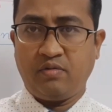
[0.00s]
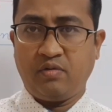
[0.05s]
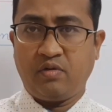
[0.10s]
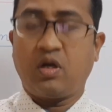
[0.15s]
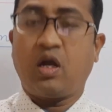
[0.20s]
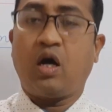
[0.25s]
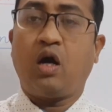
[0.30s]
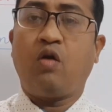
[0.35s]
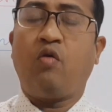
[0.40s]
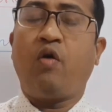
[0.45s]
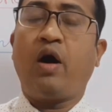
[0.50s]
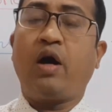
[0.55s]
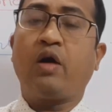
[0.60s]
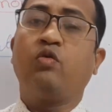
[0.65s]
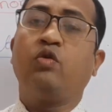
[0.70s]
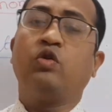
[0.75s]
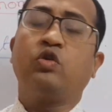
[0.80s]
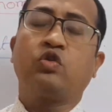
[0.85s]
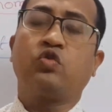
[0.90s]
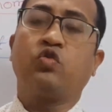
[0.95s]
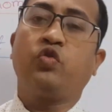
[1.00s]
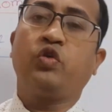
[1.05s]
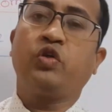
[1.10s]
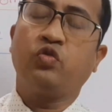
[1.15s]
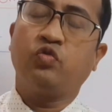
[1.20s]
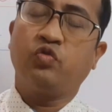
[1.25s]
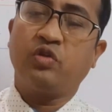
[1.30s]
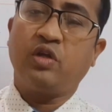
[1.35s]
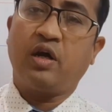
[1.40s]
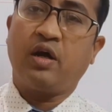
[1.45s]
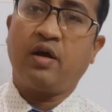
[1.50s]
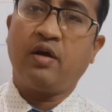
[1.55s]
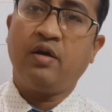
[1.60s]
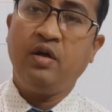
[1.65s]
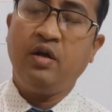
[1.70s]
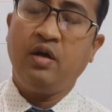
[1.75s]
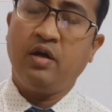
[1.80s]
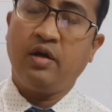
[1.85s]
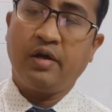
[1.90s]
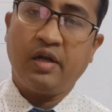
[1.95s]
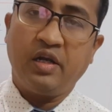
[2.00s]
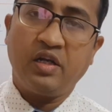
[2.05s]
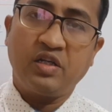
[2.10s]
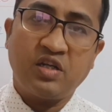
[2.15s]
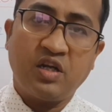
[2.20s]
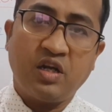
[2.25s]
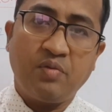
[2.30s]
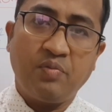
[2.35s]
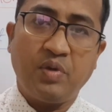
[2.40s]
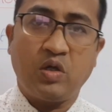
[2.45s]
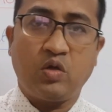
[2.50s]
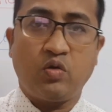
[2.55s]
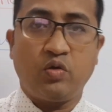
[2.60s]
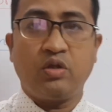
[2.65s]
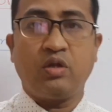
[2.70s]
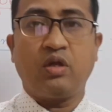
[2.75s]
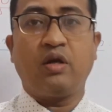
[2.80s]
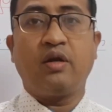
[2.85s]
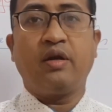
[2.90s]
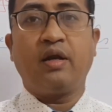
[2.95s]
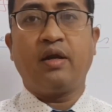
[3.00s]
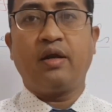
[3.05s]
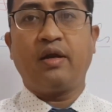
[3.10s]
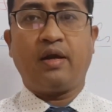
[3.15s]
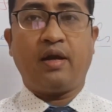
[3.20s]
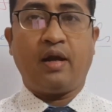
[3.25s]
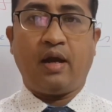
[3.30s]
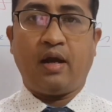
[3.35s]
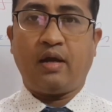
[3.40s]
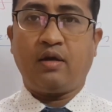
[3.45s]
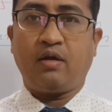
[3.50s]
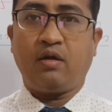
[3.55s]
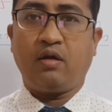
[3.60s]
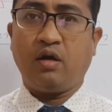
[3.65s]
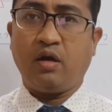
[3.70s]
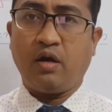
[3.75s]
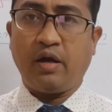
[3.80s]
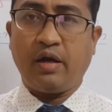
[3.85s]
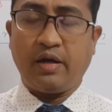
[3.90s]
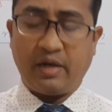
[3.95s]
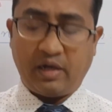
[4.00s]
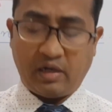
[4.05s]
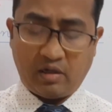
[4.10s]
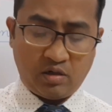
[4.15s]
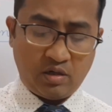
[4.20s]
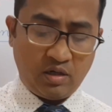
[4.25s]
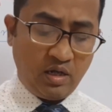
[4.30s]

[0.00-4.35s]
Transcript: Now I will show you the relation between the degree and radian.